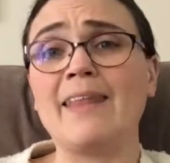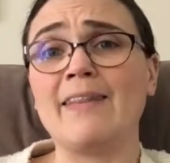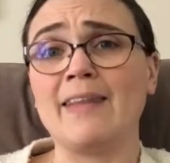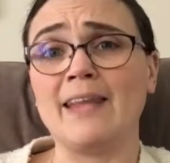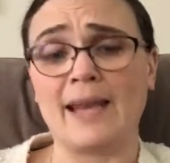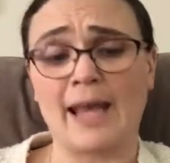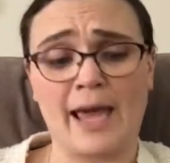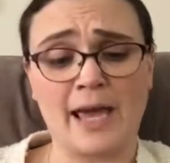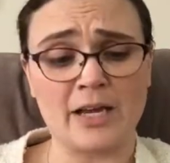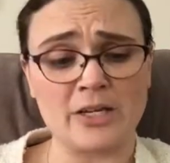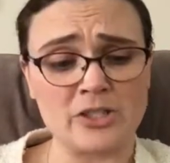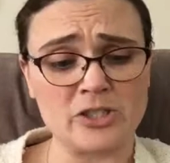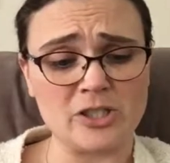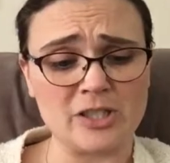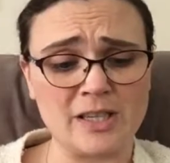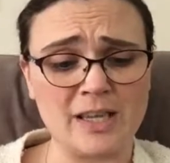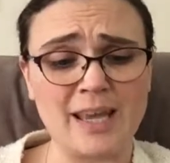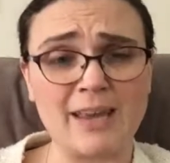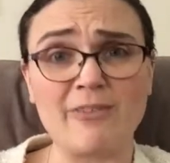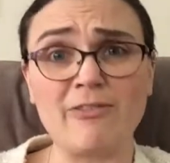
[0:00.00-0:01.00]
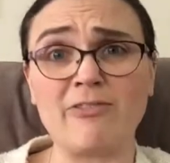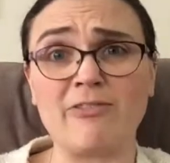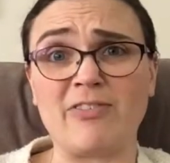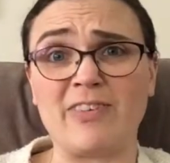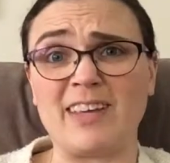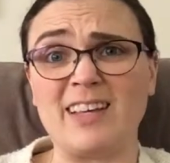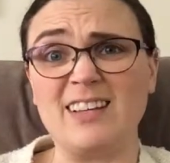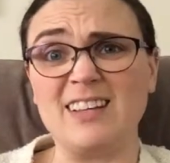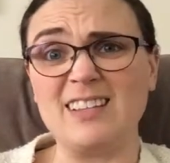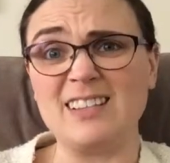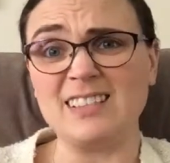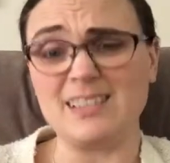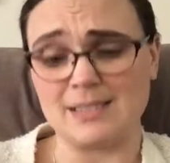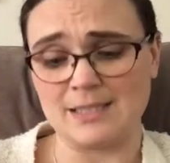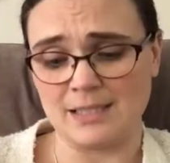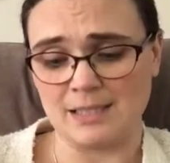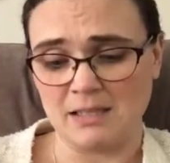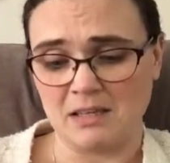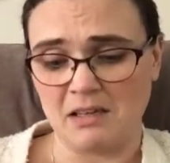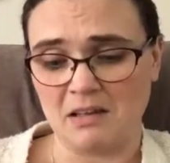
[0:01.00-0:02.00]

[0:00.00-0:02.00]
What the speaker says: It actually feels